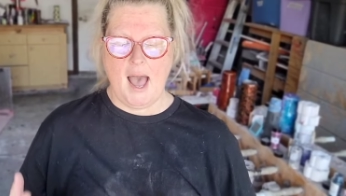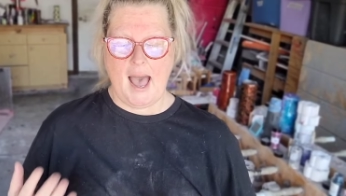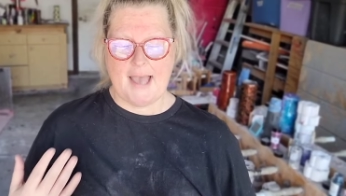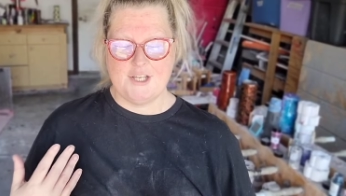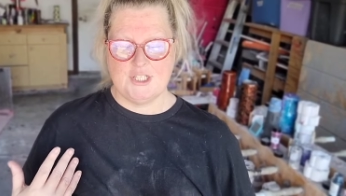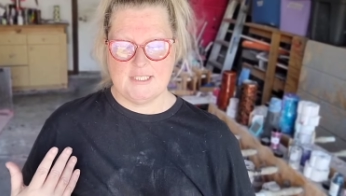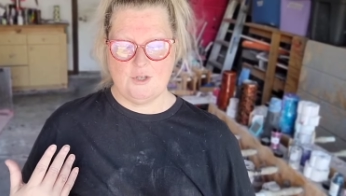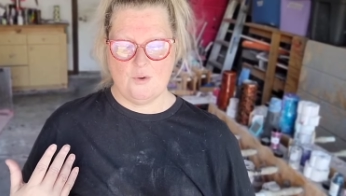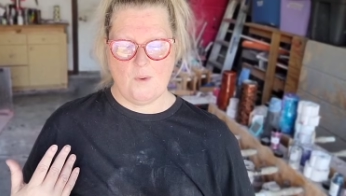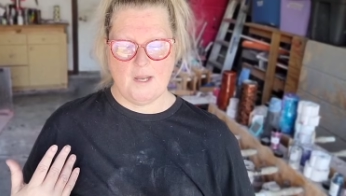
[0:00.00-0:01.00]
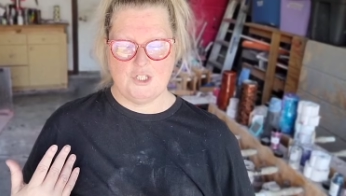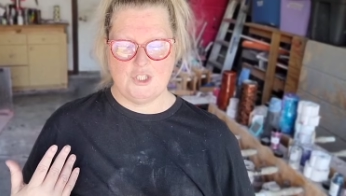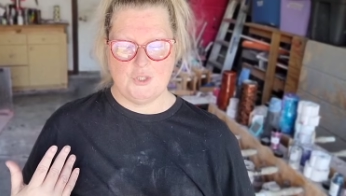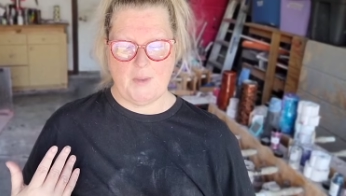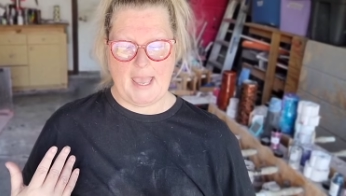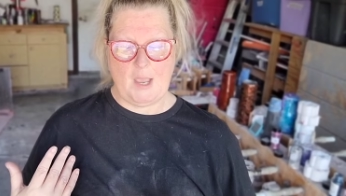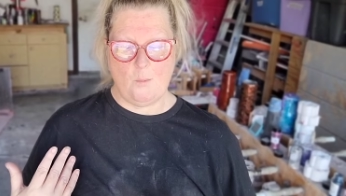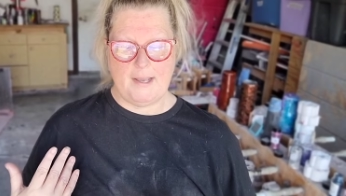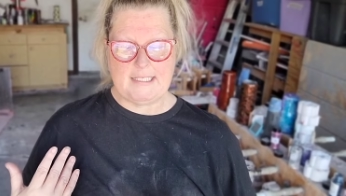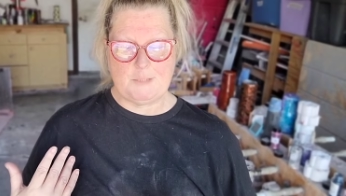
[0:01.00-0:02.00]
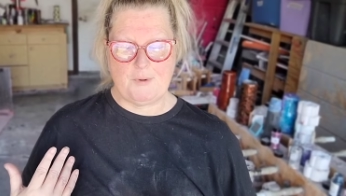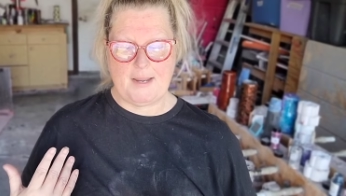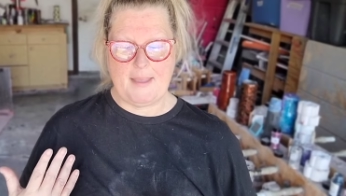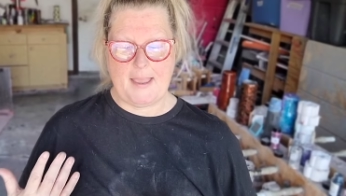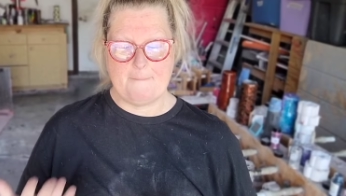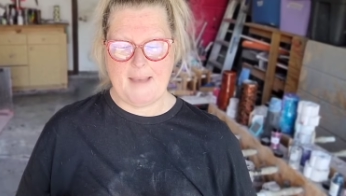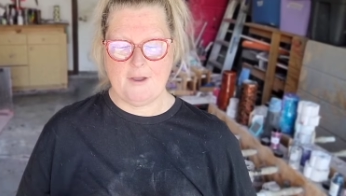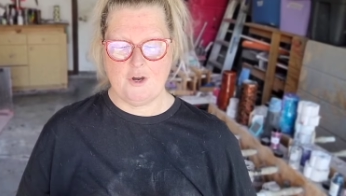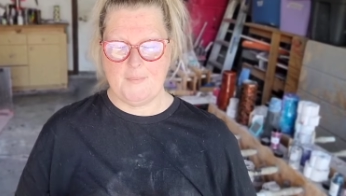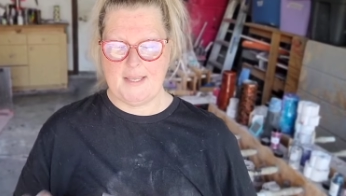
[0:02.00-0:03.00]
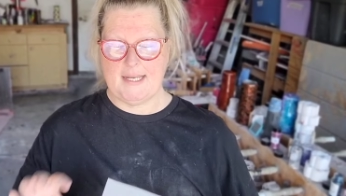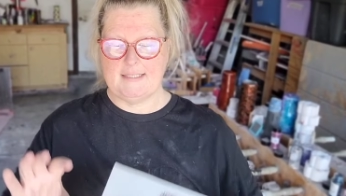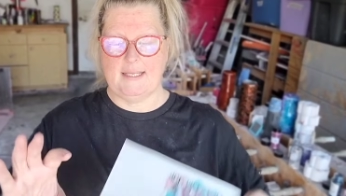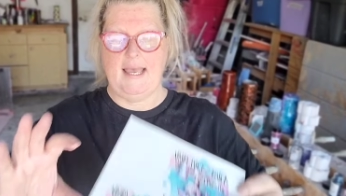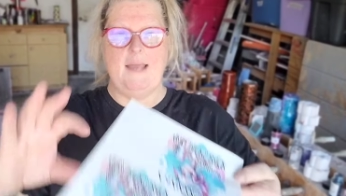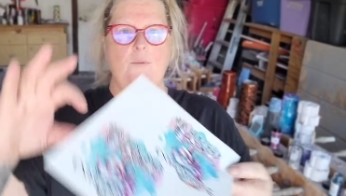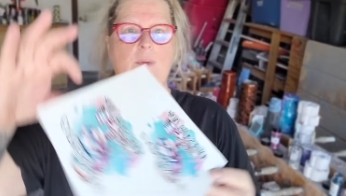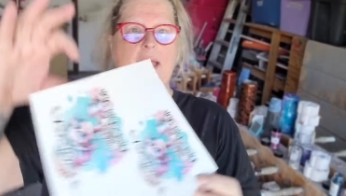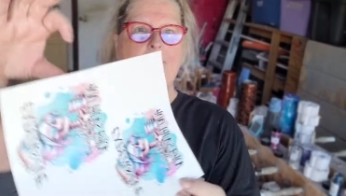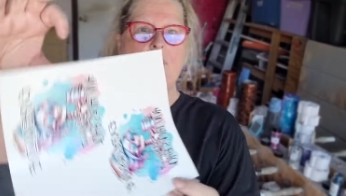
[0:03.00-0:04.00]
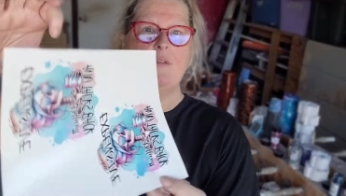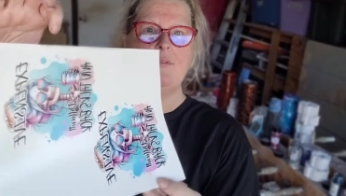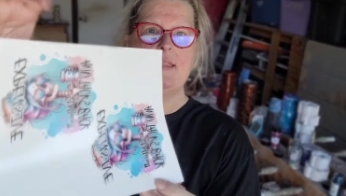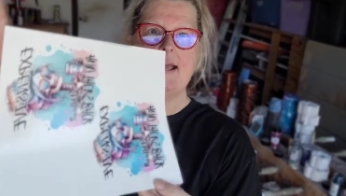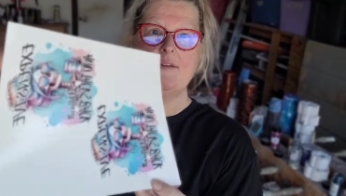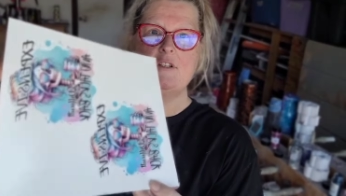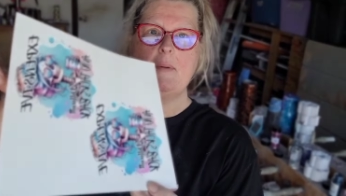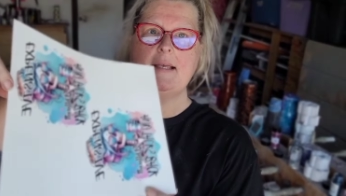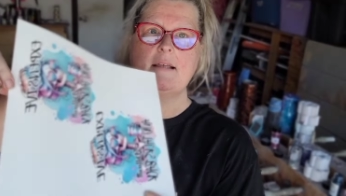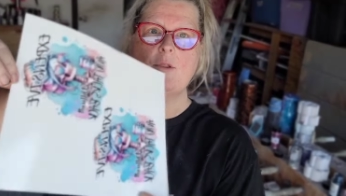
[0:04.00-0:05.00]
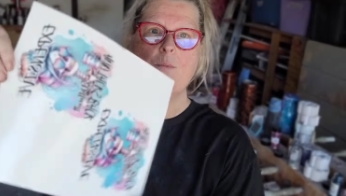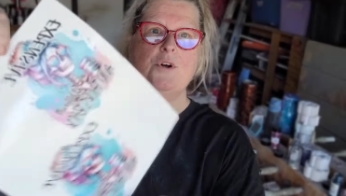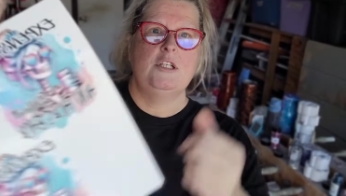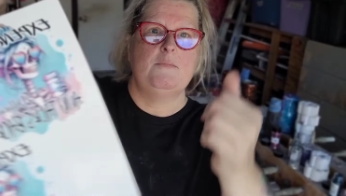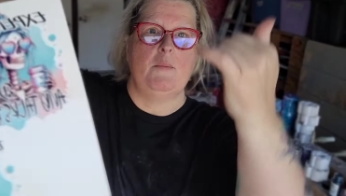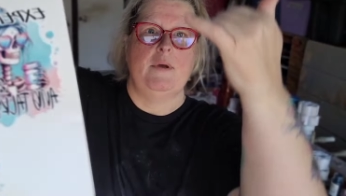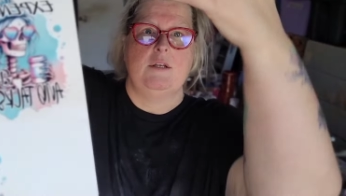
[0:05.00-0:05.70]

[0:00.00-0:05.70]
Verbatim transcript: I just don't want to do a white spray paint backer because, again, we have all negative space on the words, but we